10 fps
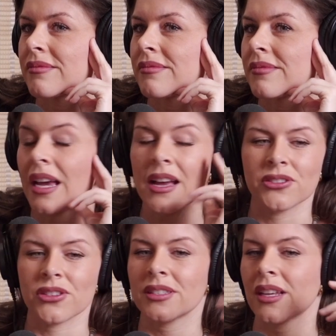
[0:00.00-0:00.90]
it
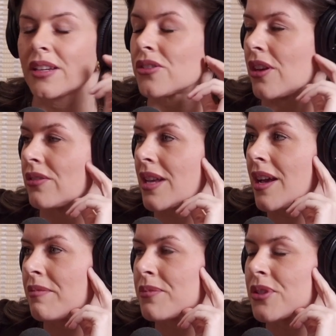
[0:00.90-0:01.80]
just like shows
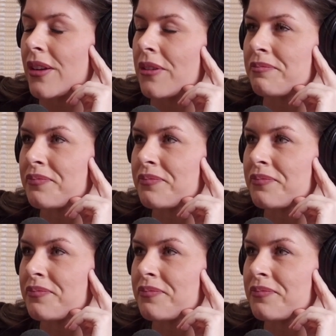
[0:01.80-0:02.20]
up. So